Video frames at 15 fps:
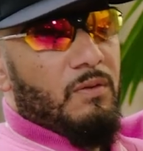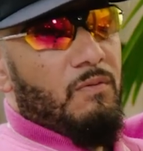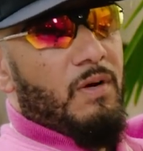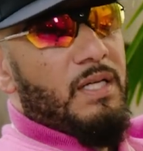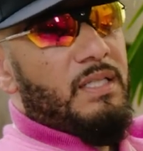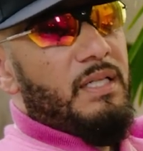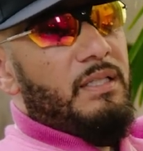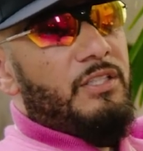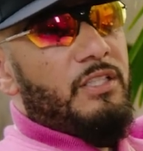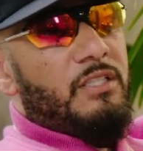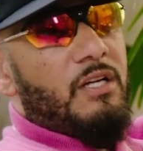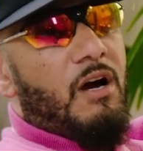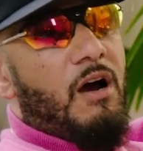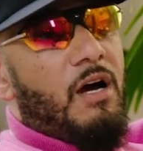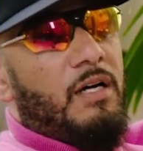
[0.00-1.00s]
Well, I think just
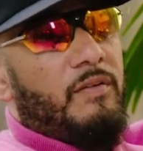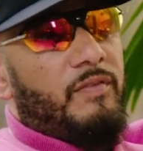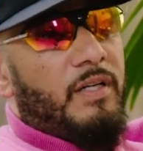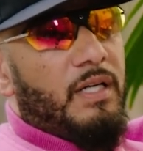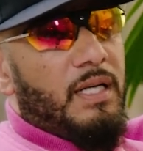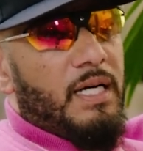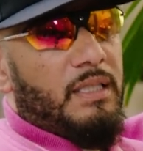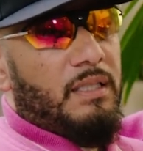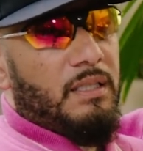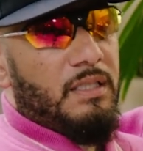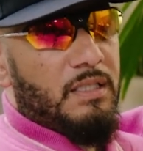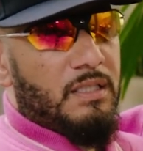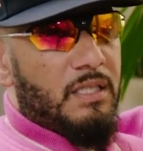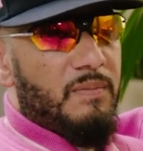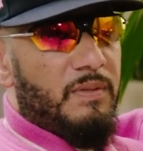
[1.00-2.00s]
the art of collecting
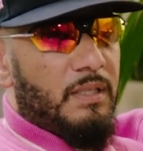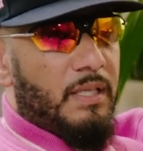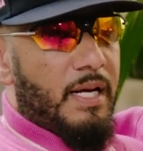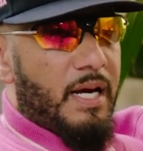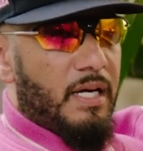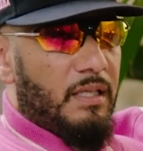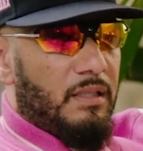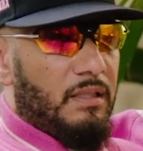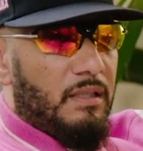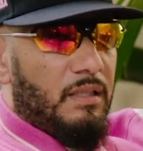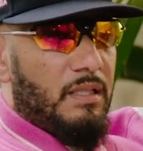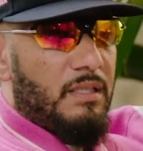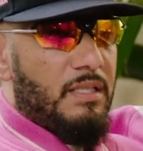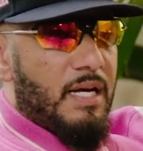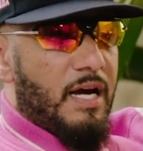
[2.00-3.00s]
is something that
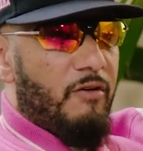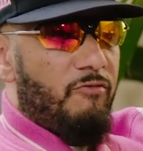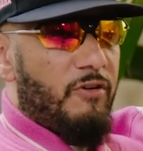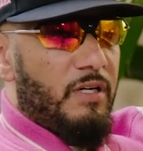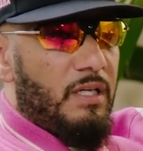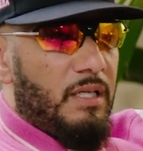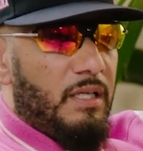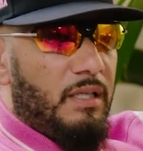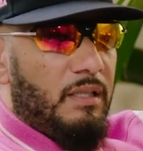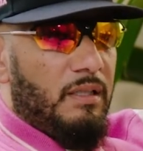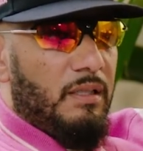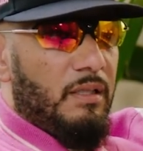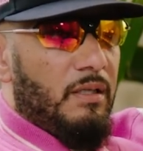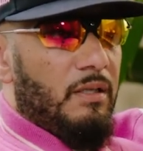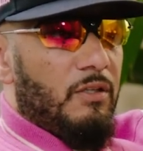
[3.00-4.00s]
is not really
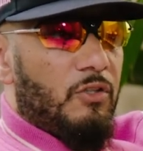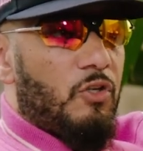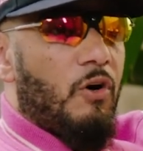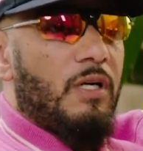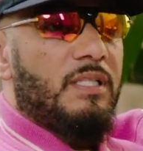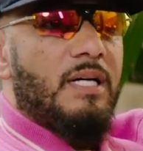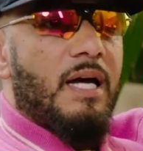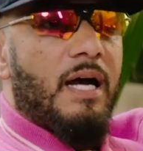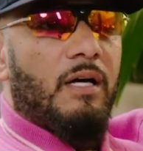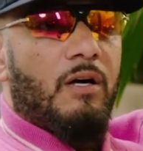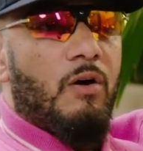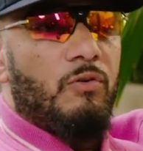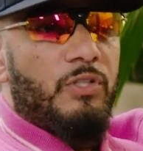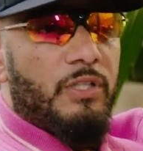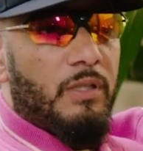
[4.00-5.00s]
taught to our
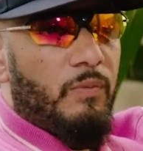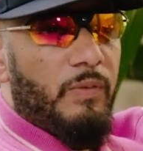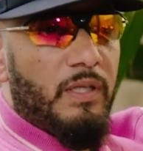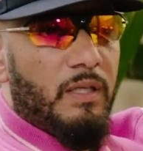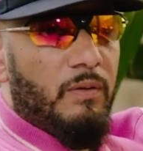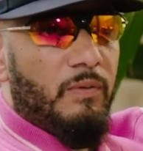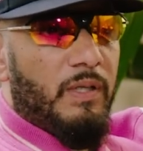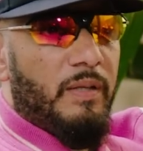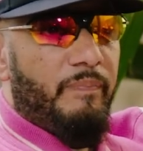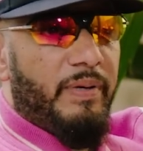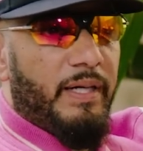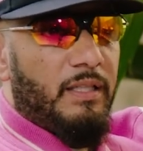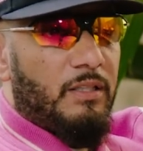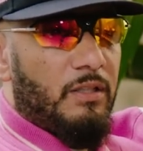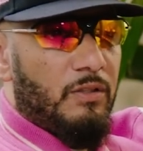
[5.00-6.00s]
culture, and we're the, we're the
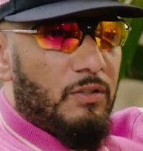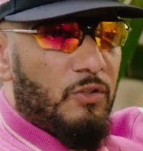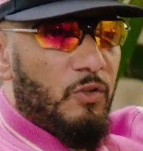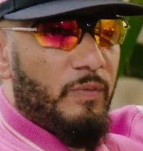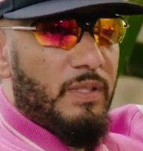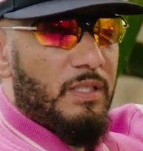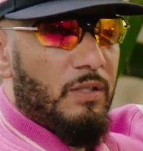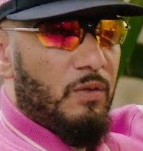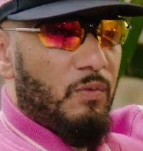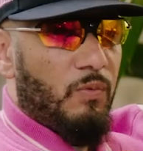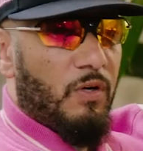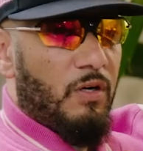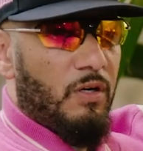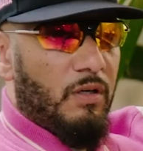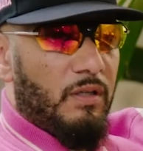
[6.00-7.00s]
biggest consumers in the
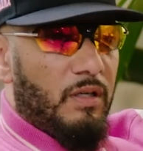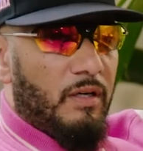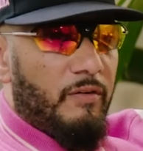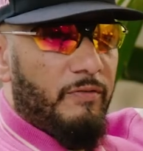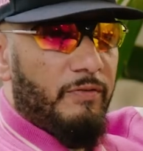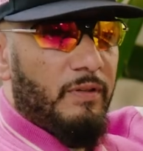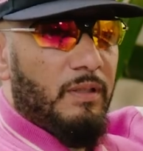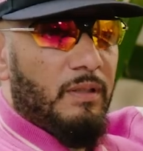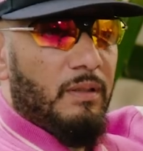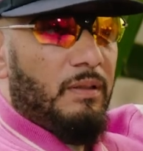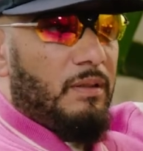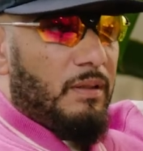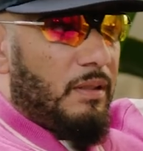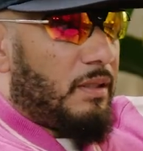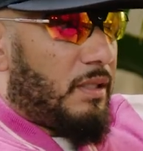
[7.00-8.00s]
world of
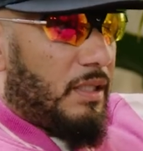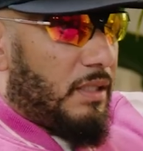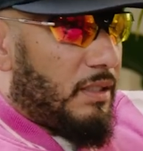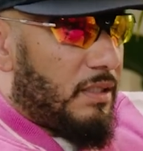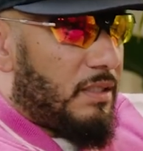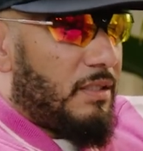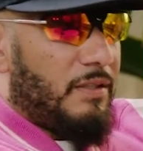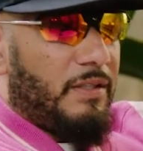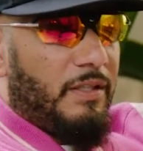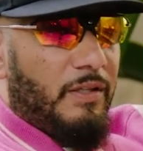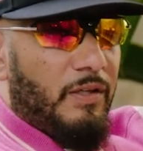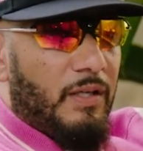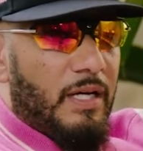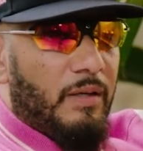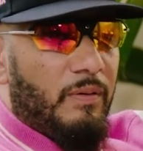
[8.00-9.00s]
goods. You
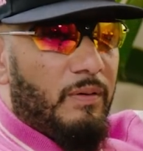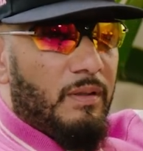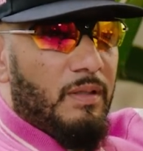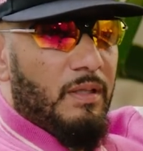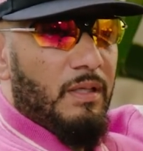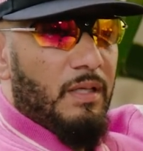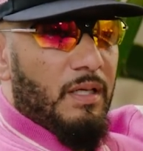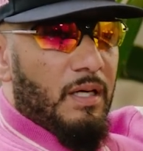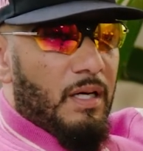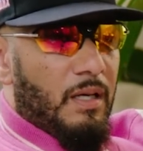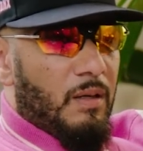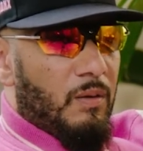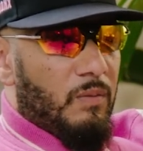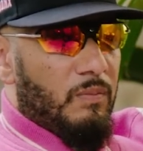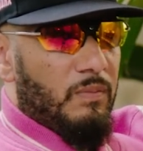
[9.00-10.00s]
know, like
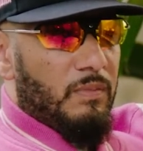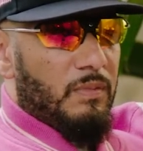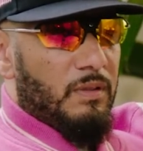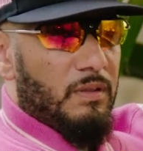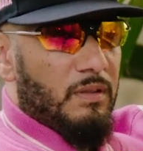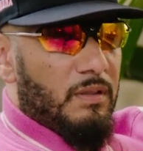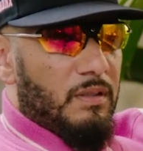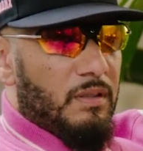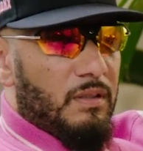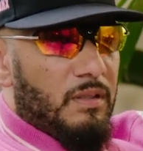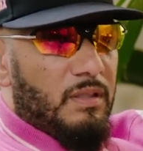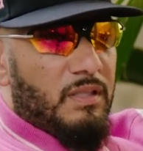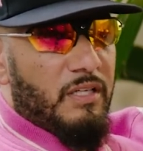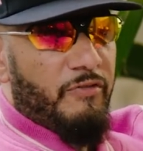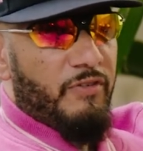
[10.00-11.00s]
um,
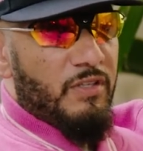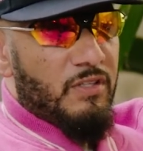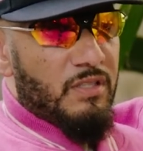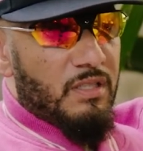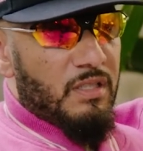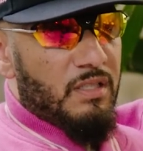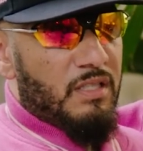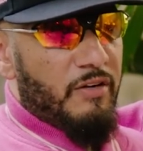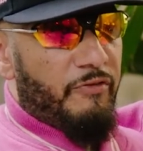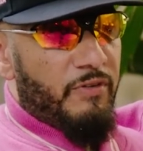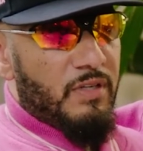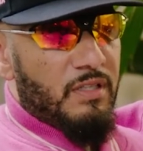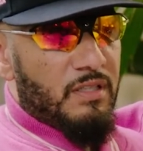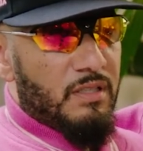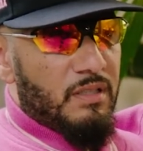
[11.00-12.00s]
the difference, the
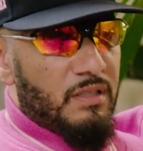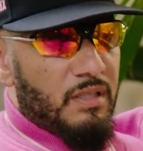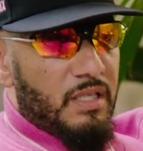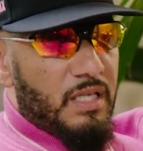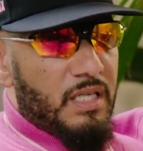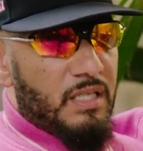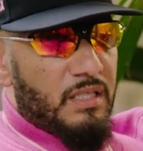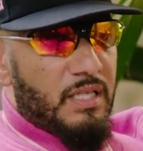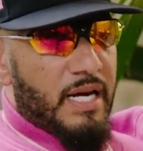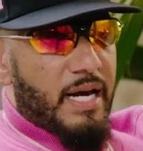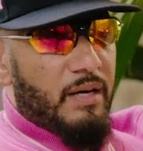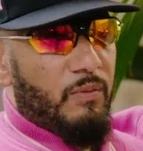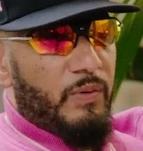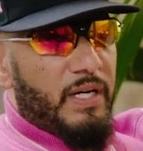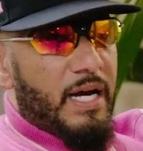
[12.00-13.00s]
difference is
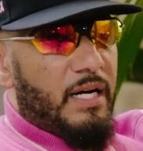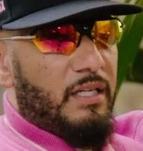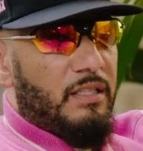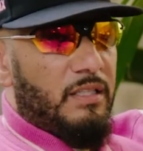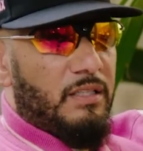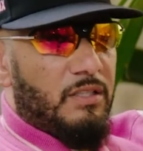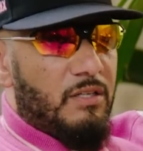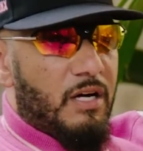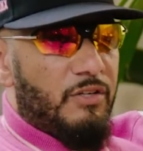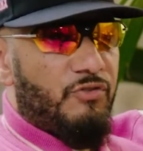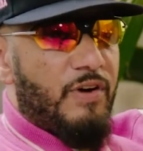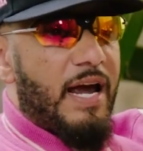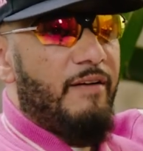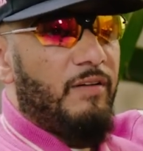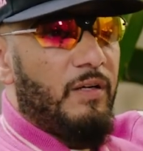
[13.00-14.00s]
that we got to just start
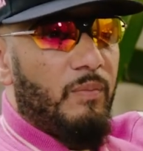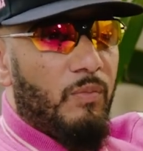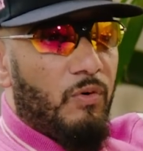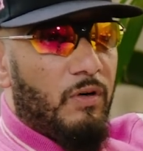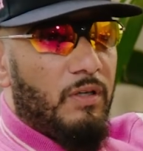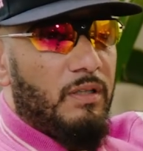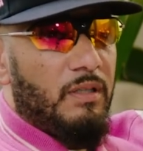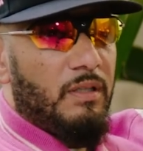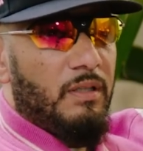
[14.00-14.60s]
traveling more.